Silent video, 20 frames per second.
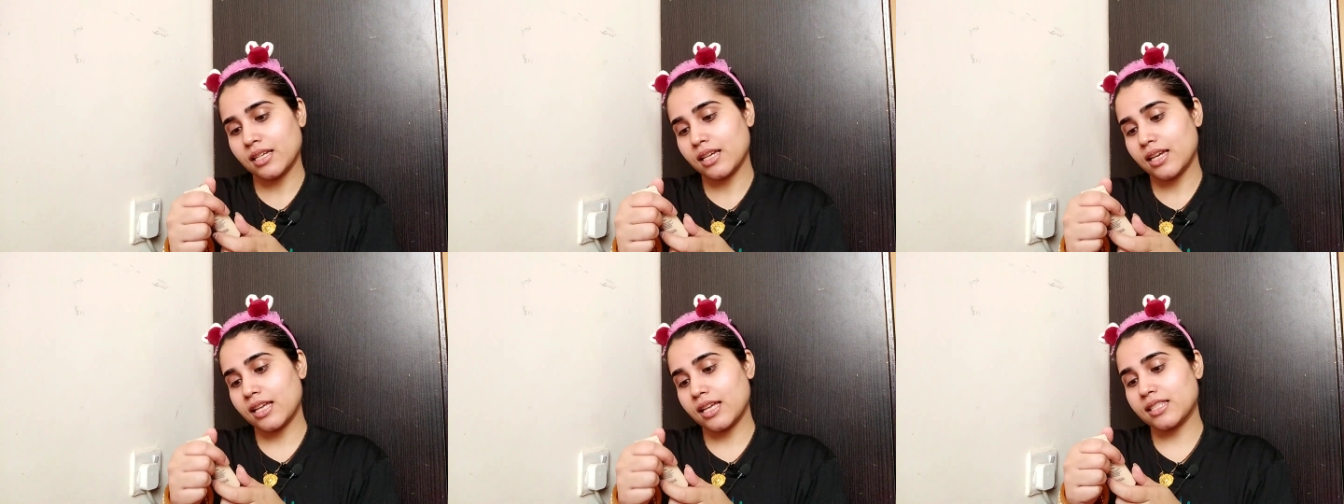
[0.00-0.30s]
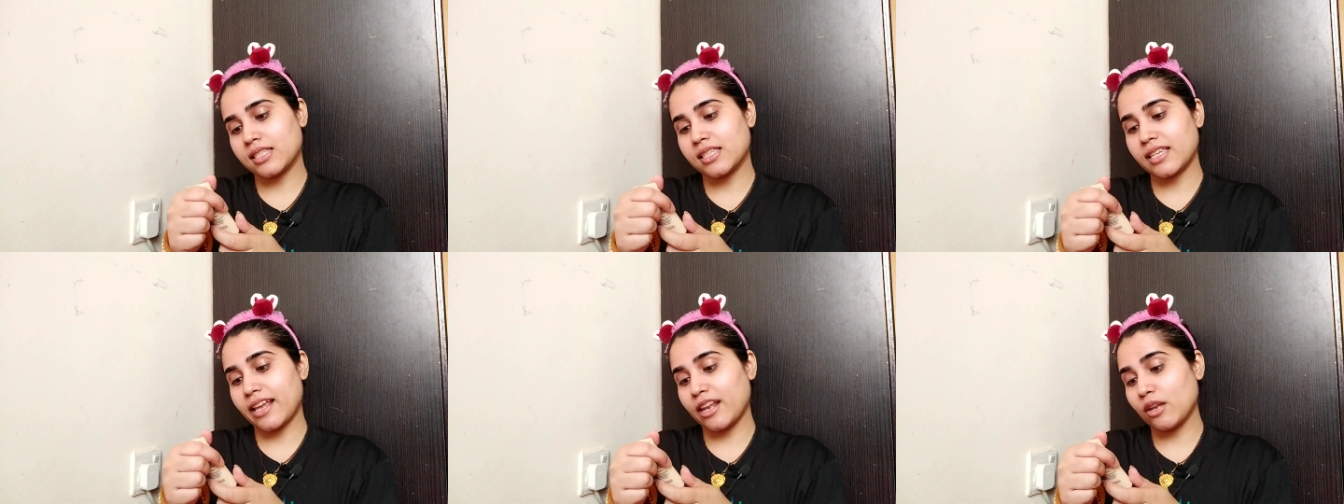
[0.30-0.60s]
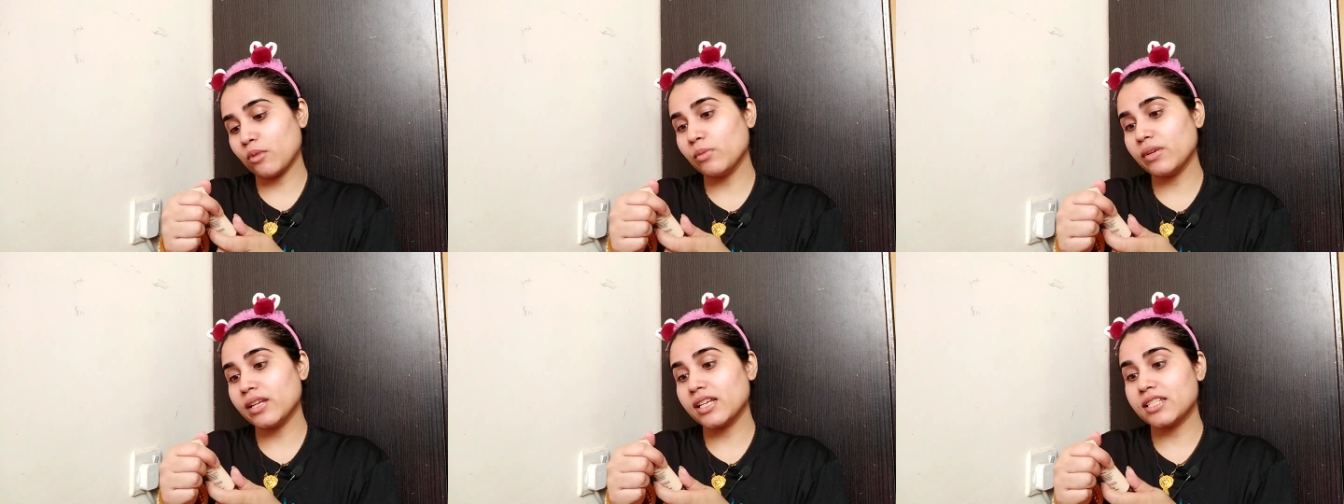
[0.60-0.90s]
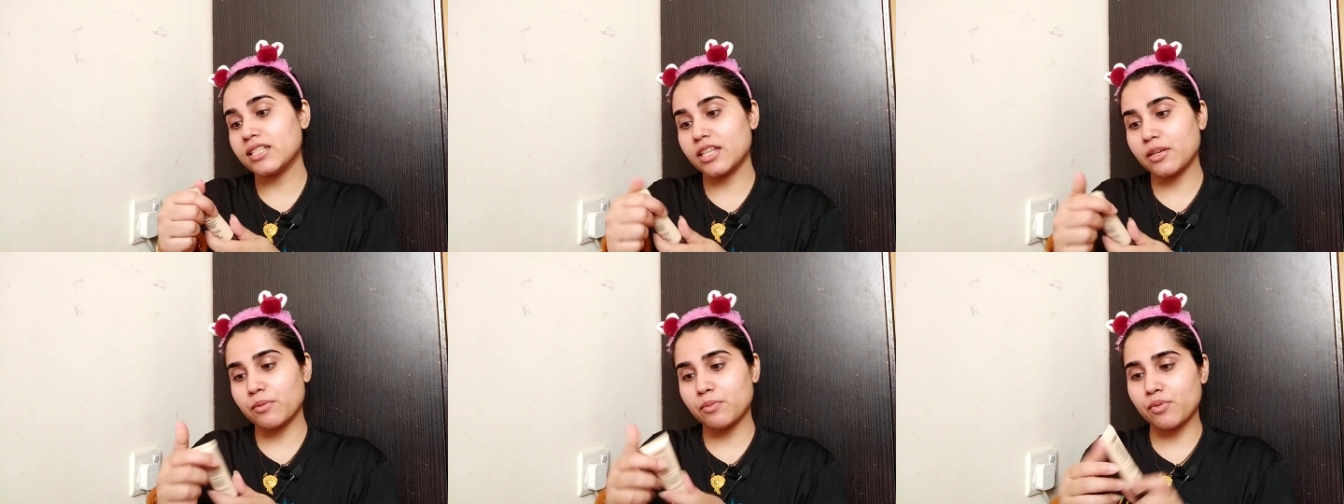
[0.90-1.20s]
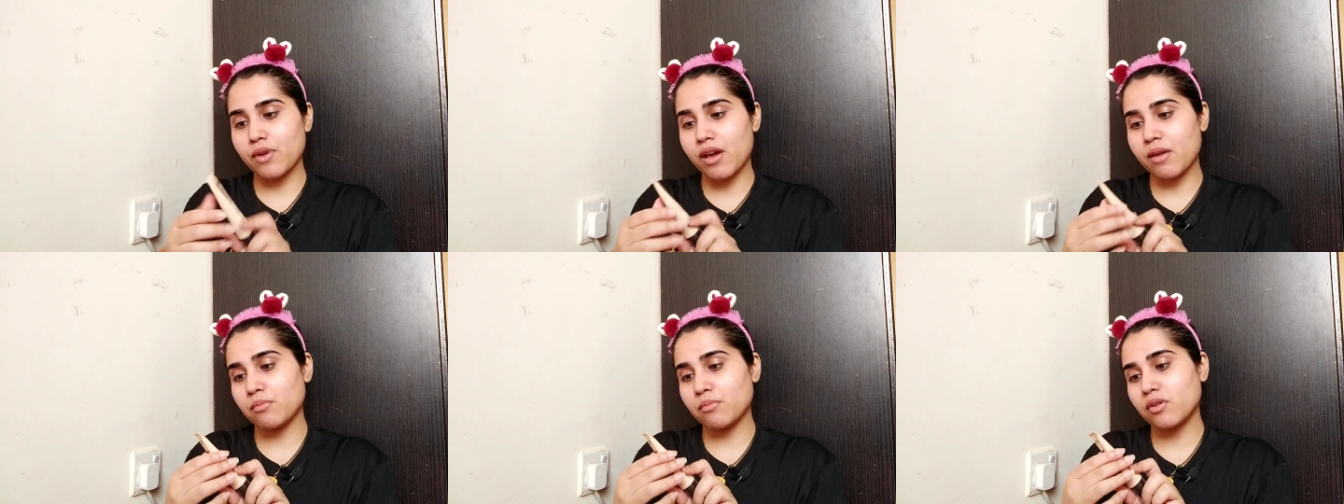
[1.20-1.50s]
It's illuminating
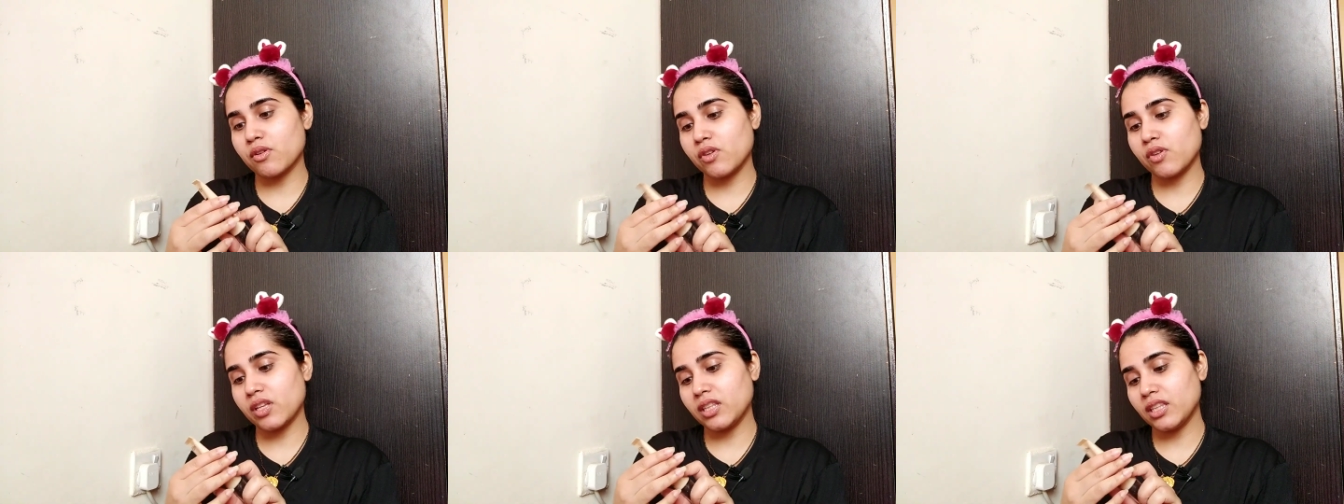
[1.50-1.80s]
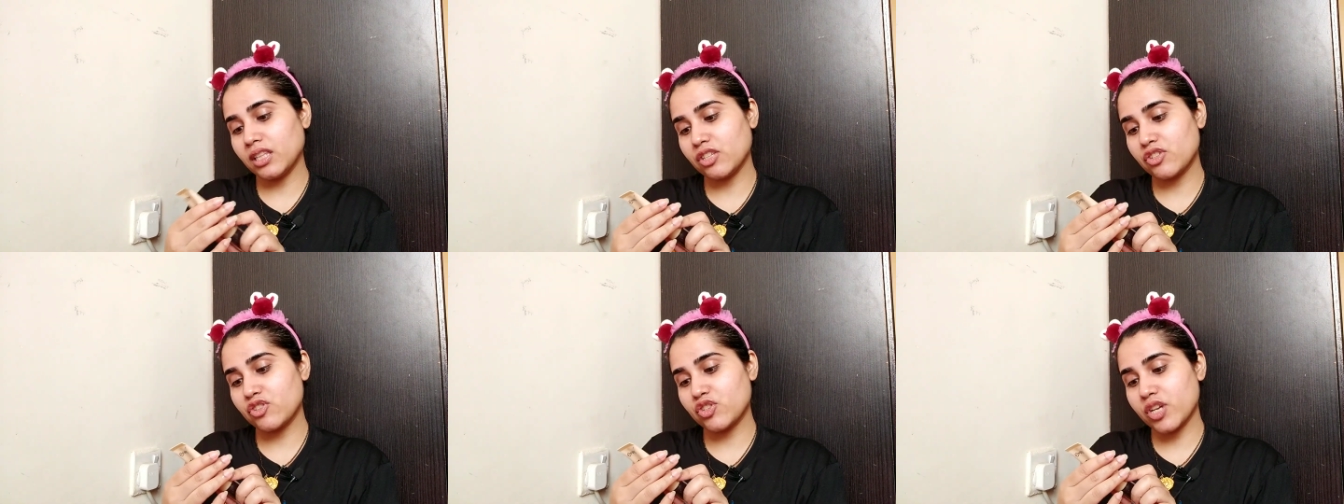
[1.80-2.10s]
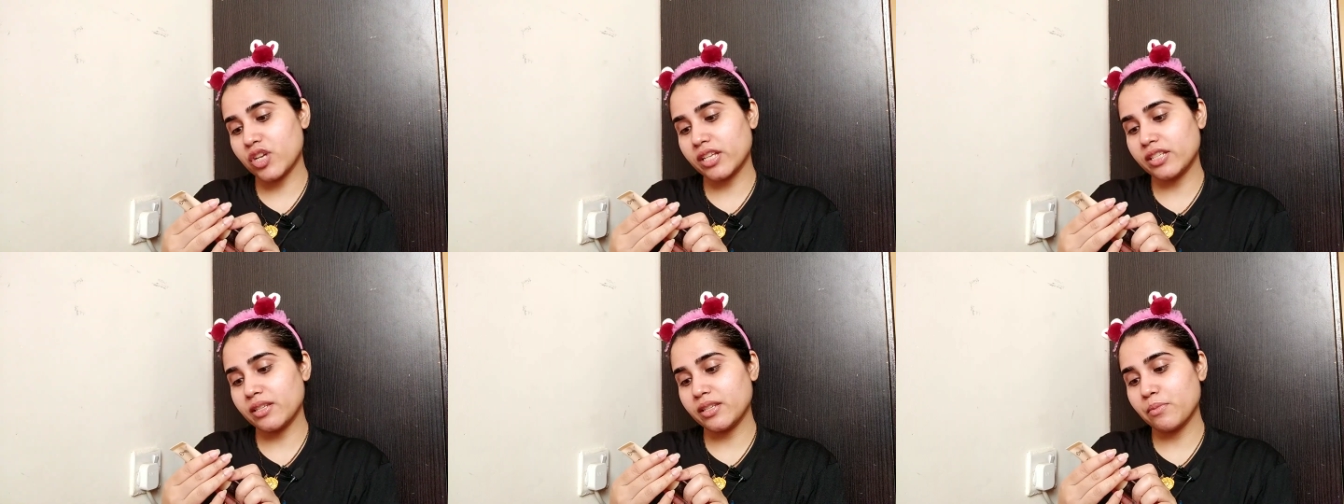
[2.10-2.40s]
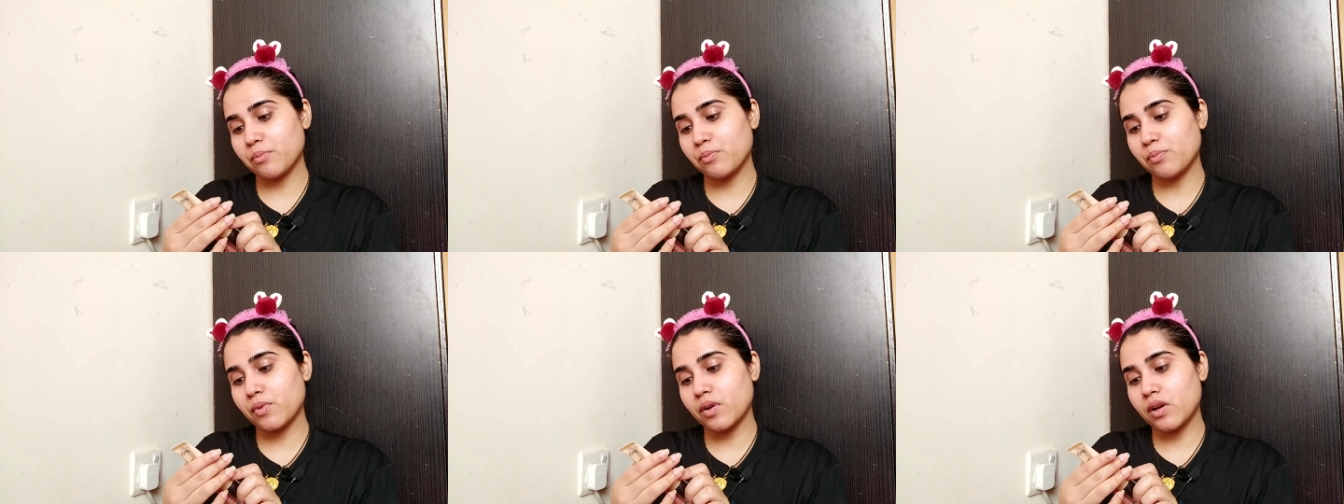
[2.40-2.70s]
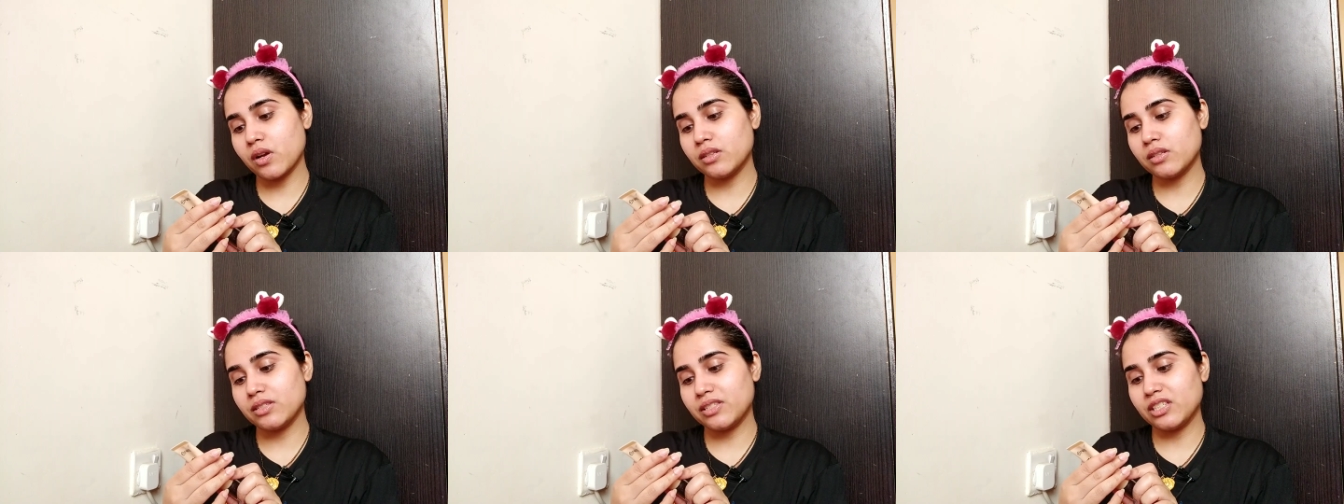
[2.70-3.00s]
primer in the shade
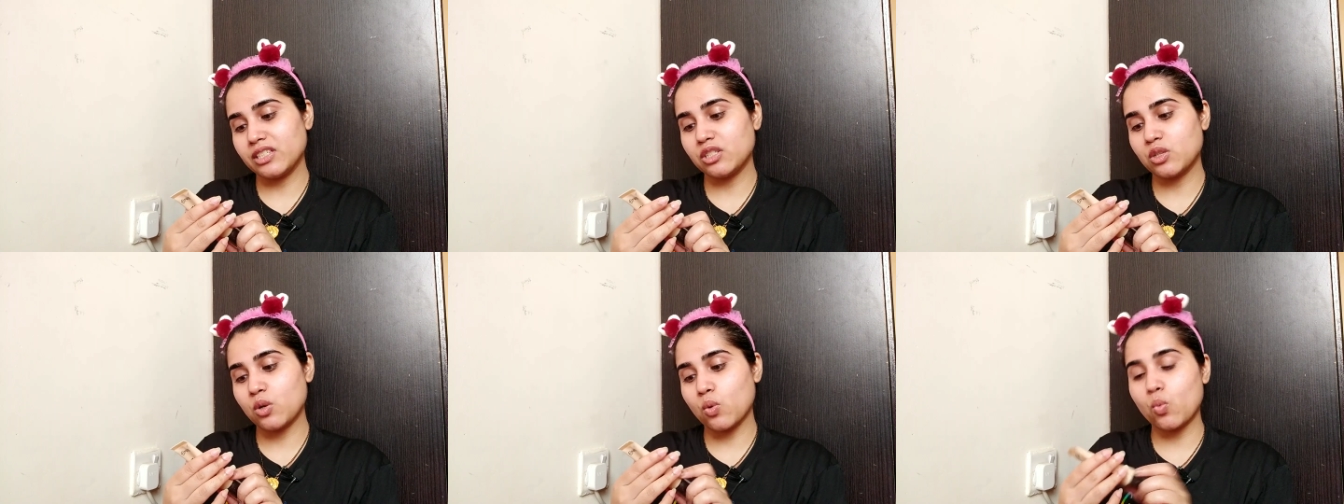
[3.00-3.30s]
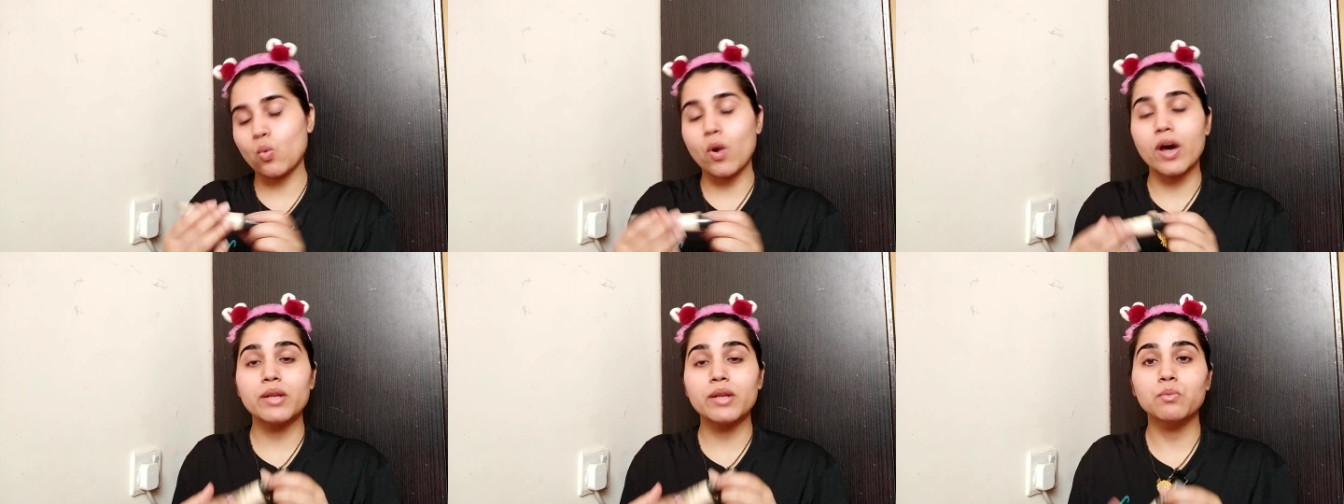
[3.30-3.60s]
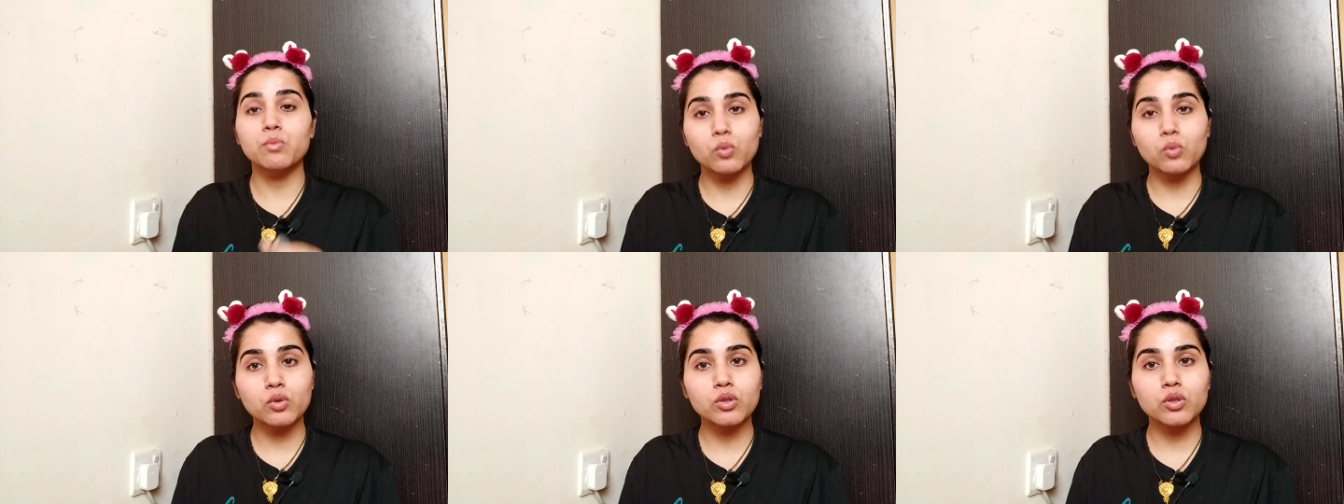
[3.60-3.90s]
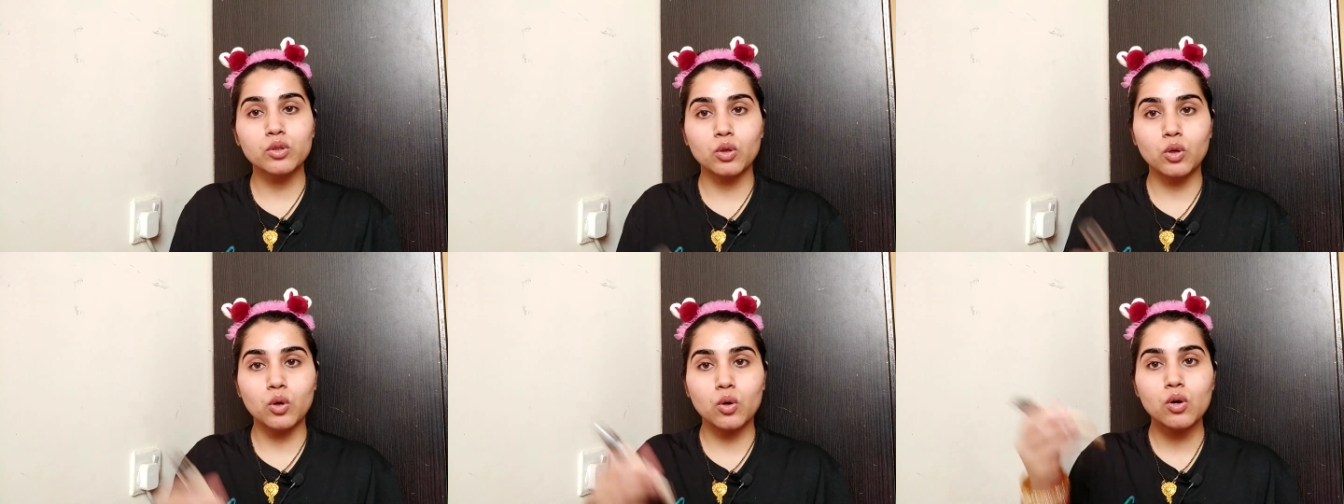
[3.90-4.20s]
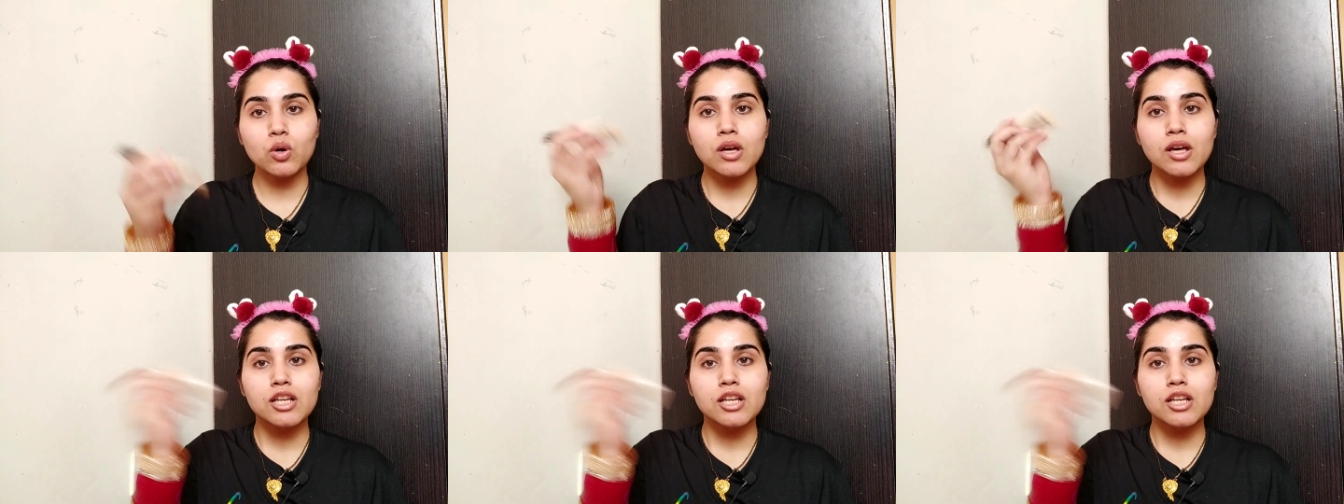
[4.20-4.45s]
number 01 Moon Glow.